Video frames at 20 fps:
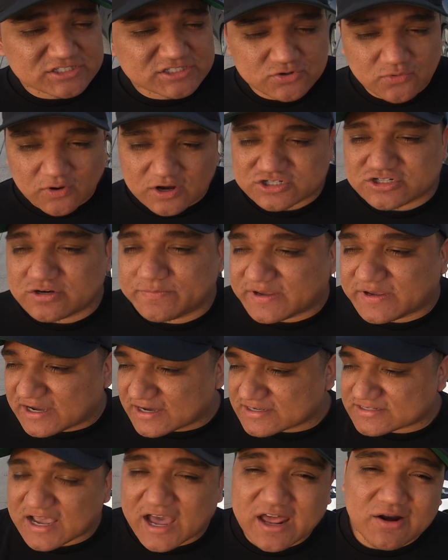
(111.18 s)
Squadra
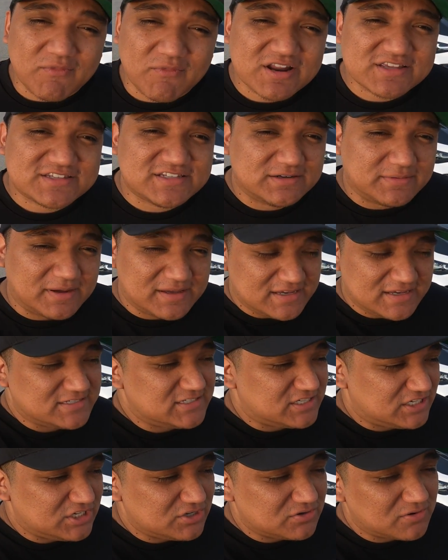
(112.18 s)
because I don't want to send to my
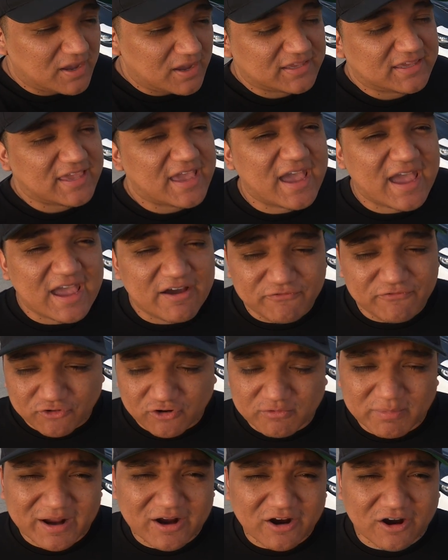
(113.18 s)
ECU. I can't
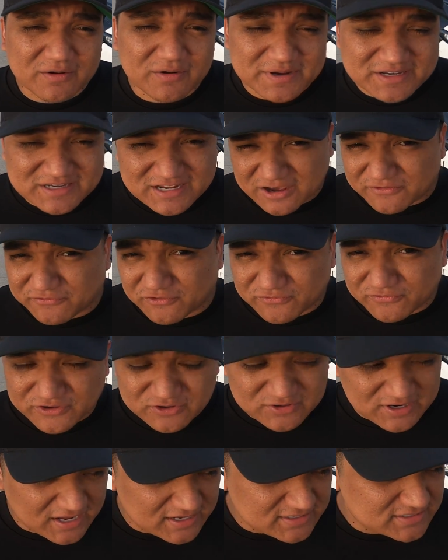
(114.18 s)
afford my car to be down for a
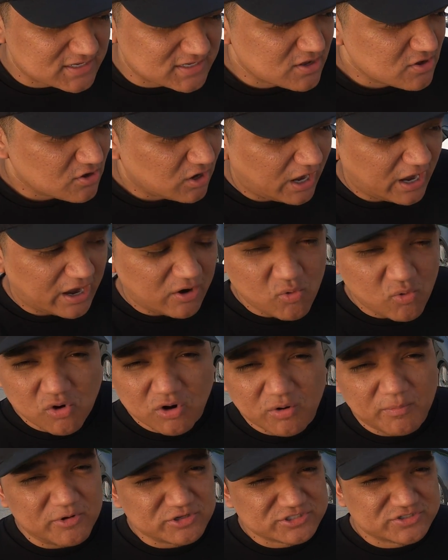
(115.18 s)
few days or
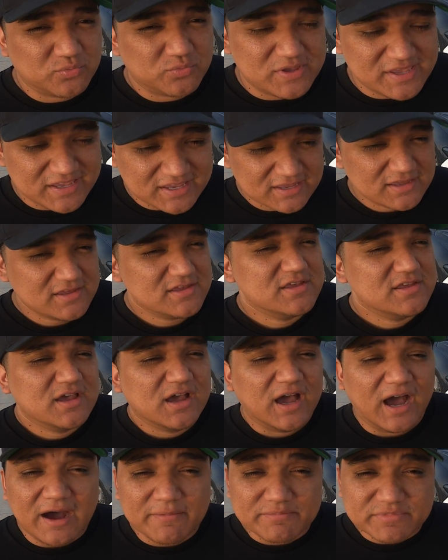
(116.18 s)
almost a week.
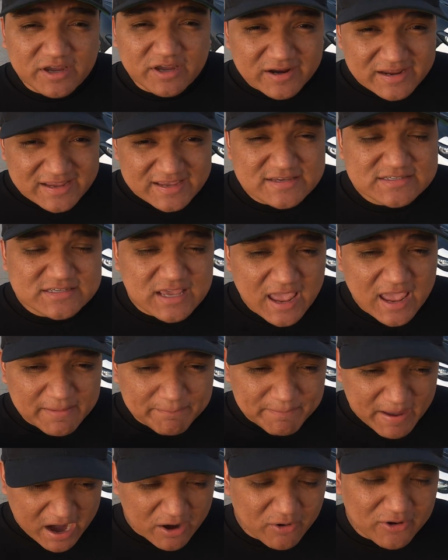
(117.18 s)
There is a
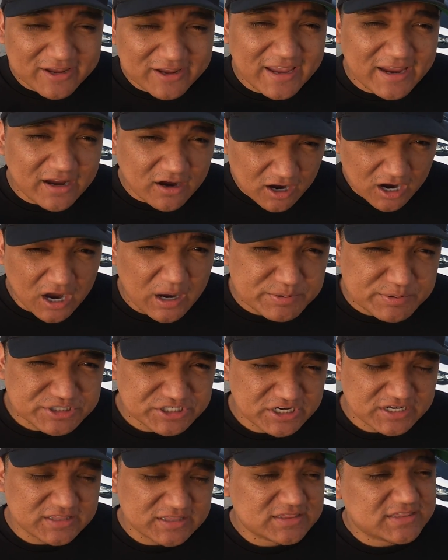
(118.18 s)
power gate
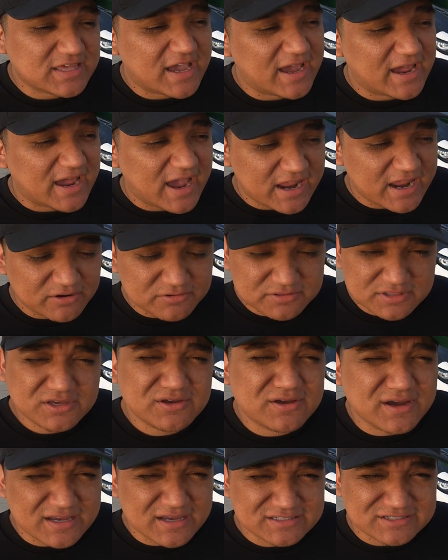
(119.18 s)
option that I don't think
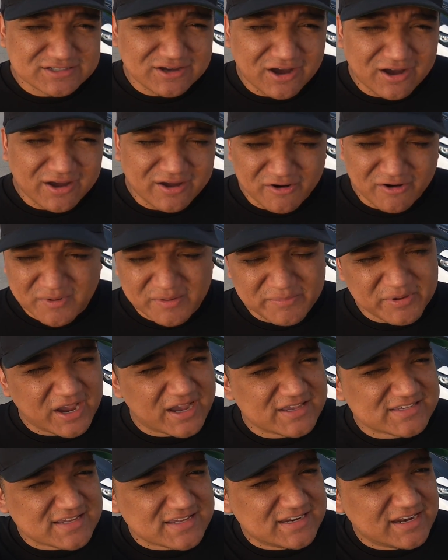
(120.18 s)
you guys saw, or maybe you
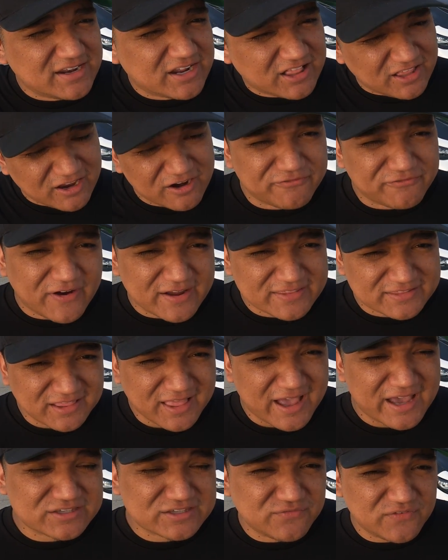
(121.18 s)
guys, I didn't clarify in the
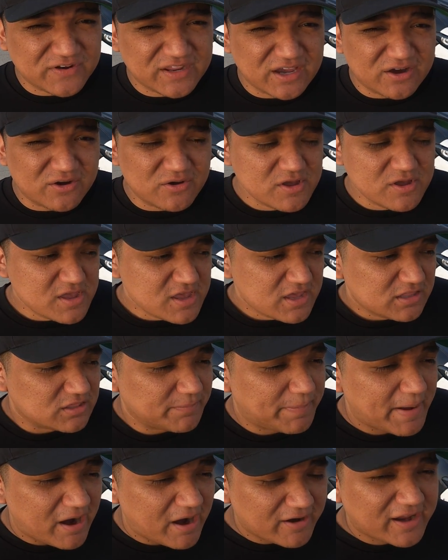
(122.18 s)
last video. The
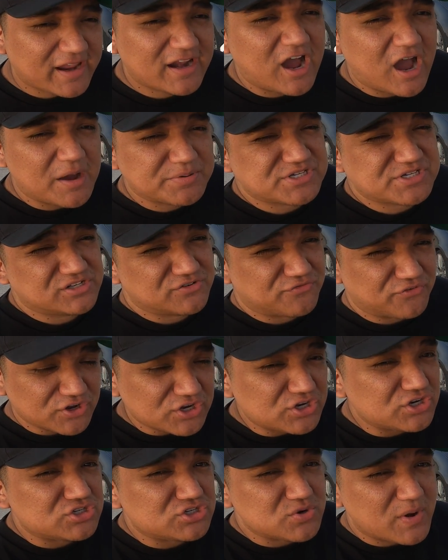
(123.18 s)
power gate option is for
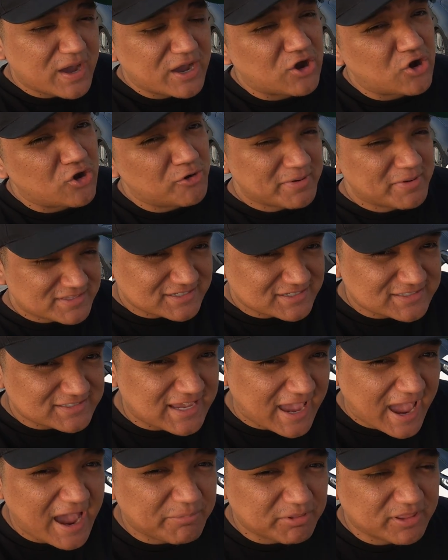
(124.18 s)
you to do at home.
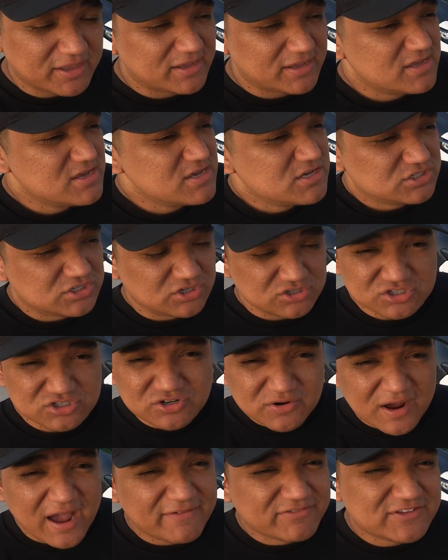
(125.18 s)
tablet, so you
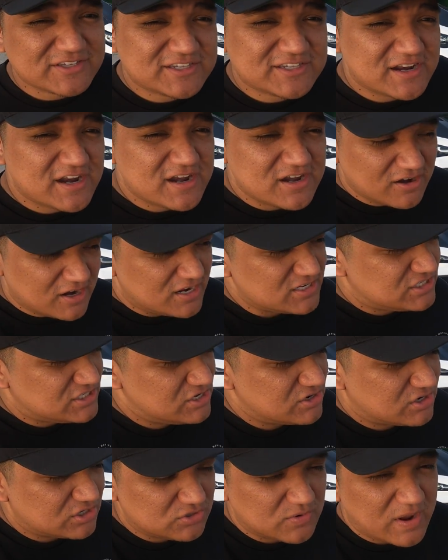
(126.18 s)
don't have to send in your ECU.
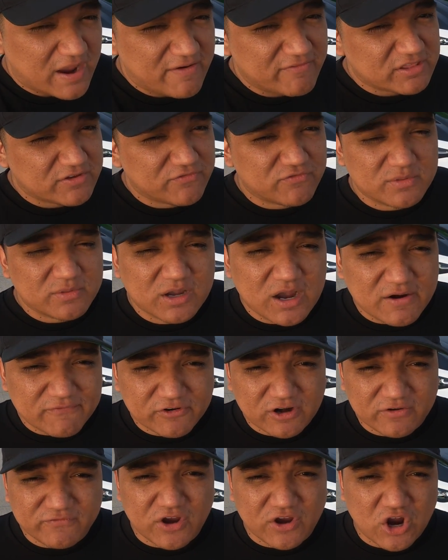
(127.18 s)
You can do everything from the
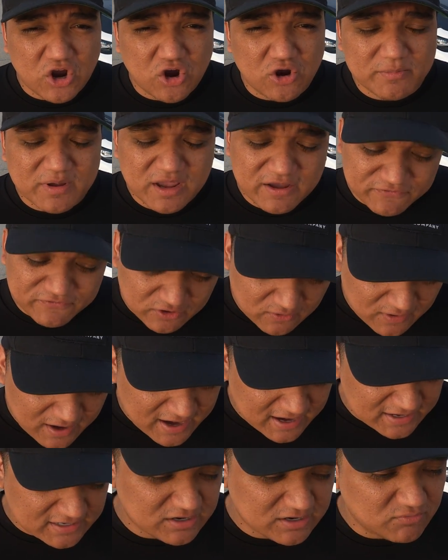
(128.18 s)
comfort of your home if you're
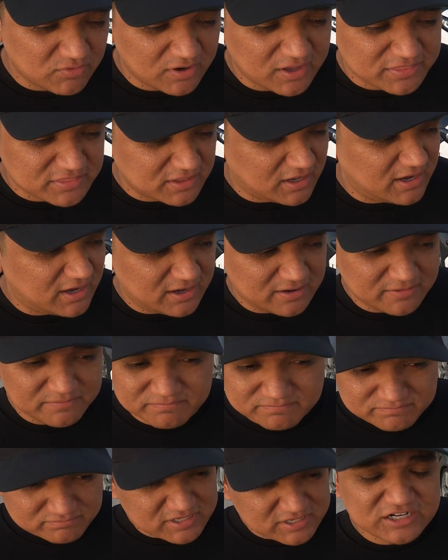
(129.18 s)
handy with
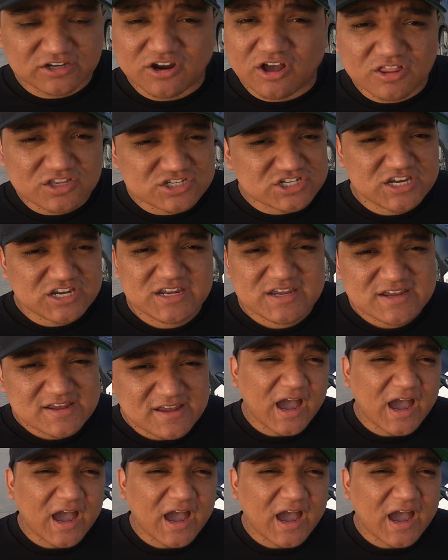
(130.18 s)
technology.